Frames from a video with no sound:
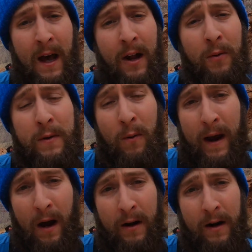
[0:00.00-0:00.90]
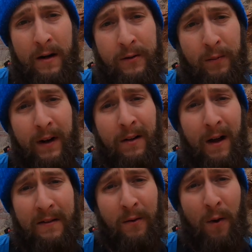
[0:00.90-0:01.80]
and it'll be way hotter, so bring
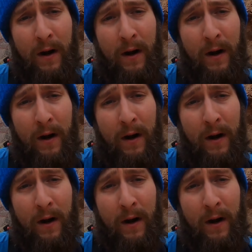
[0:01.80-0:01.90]
lots of